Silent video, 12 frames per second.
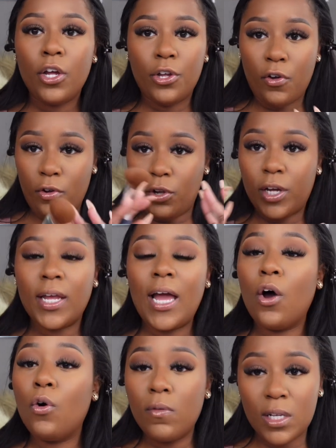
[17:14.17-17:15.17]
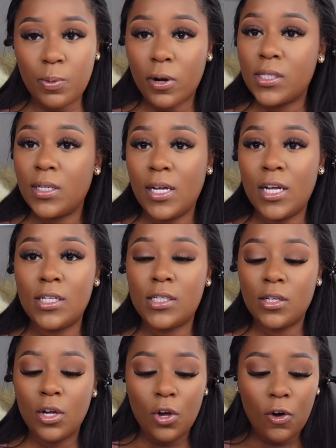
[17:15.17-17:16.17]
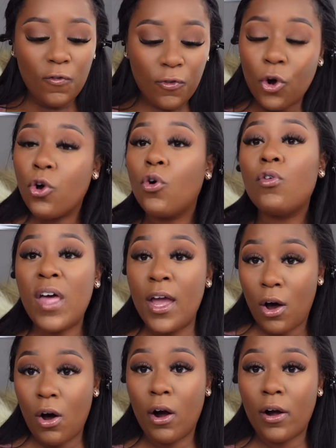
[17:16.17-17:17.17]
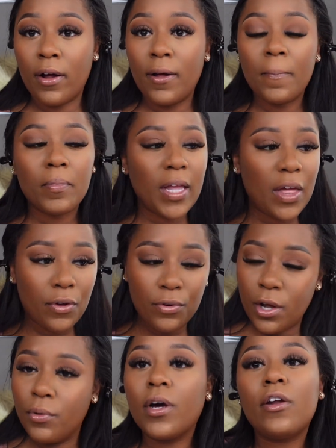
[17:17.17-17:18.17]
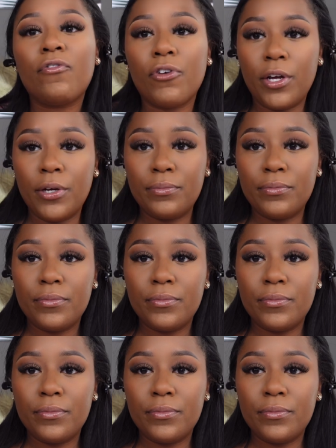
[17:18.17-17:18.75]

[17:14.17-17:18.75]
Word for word: You're looking at who this person is for who they are, and they're no good for you.